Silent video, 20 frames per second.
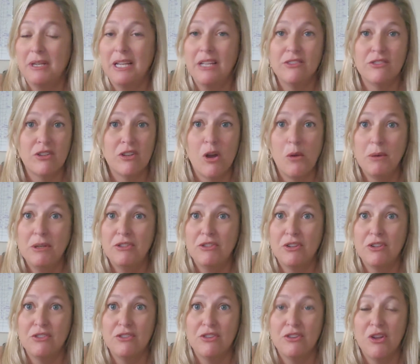It's always
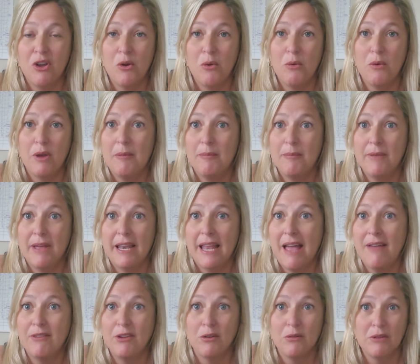good to know and
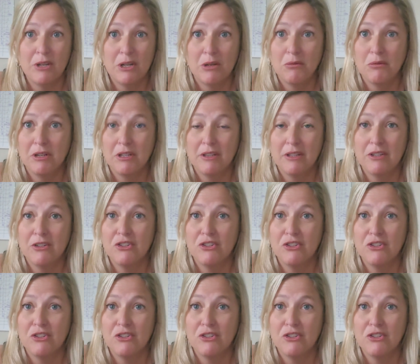have your, realtor